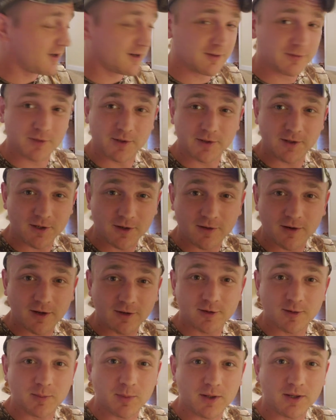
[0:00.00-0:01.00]
out of a deer
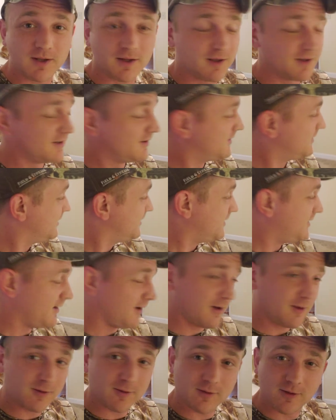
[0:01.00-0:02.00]
recipe
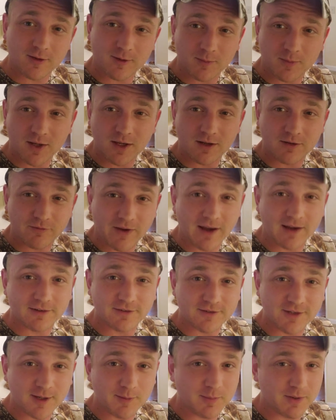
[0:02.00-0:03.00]
other than being
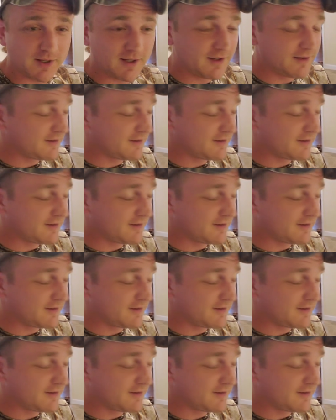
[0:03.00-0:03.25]
fast, cheap, and